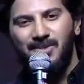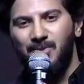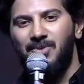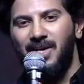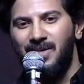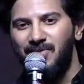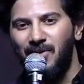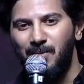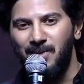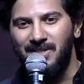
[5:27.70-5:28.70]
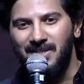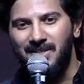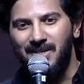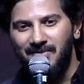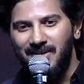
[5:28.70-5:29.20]
to see you transform as
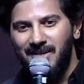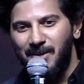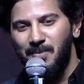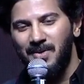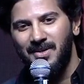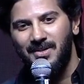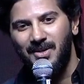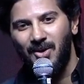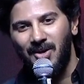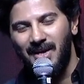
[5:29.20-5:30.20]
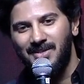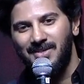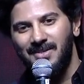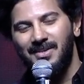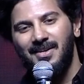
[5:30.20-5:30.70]
Sita every time they call
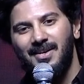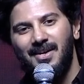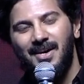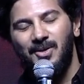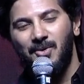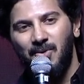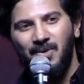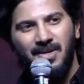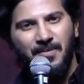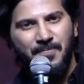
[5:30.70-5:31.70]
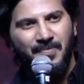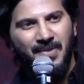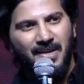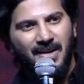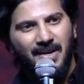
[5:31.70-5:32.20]
action. I know
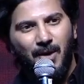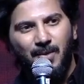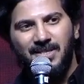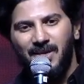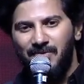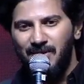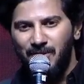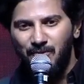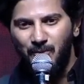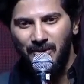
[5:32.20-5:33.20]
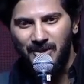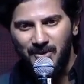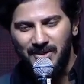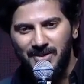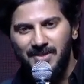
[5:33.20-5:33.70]
how much effort you've put
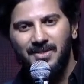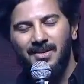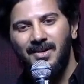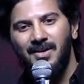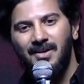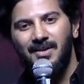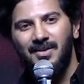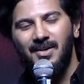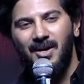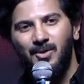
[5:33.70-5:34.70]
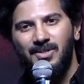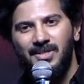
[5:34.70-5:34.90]
into this, how